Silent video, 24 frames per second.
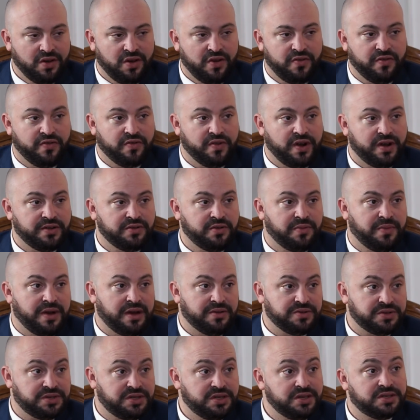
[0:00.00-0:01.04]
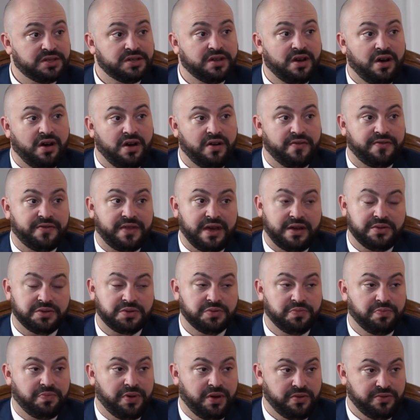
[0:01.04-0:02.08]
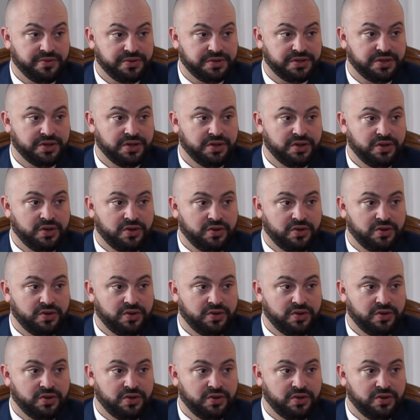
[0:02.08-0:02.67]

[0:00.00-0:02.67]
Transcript: of around about 6,500 Poles